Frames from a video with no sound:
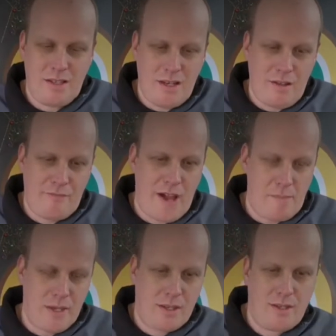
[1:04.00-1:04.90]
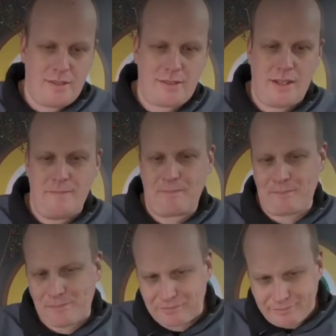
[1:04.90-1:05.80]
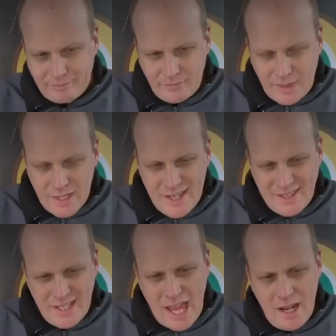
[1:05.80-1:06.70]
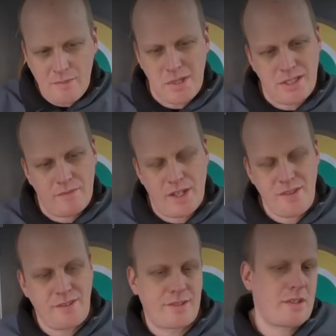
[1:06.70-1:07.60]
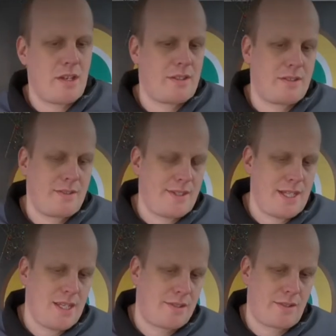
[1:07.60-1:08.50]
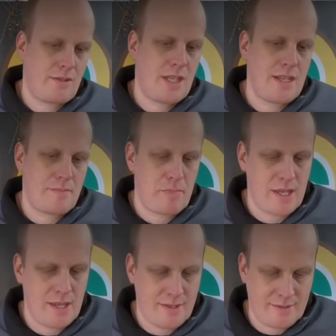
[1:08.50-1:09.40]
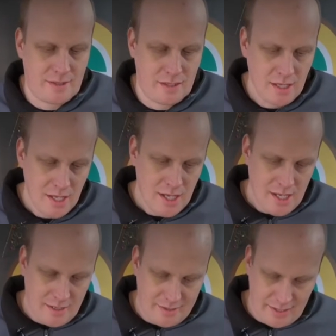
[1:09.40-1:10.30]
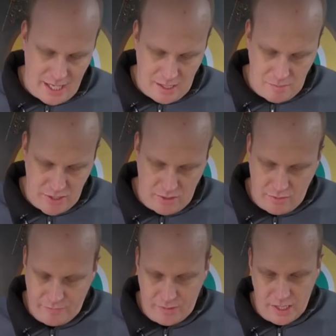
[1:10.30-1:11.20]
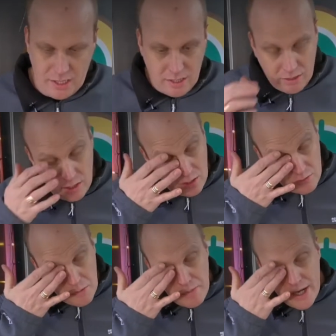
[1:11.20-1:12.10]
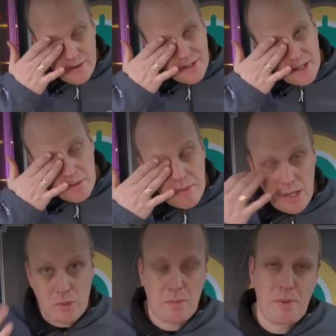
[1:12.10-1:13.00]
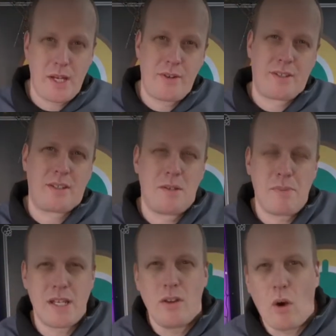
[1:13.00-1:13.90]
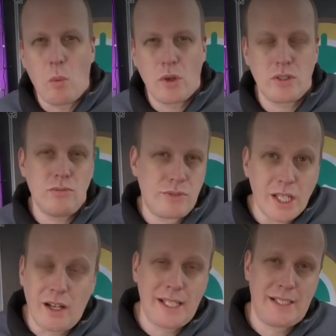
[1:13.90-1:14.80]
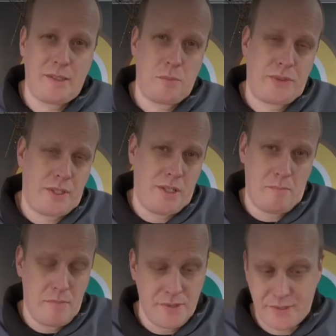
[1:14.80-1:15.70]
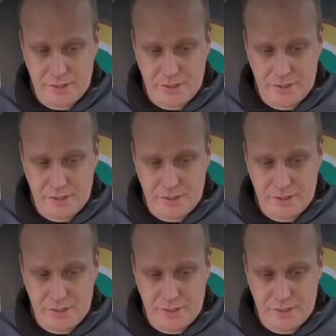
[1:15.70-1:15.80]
I love that because there's an element of uncertainty to these beers, and there's an element of, like, you know, the beer is going to be what the beer is going to be, not what you dial in with the numbers.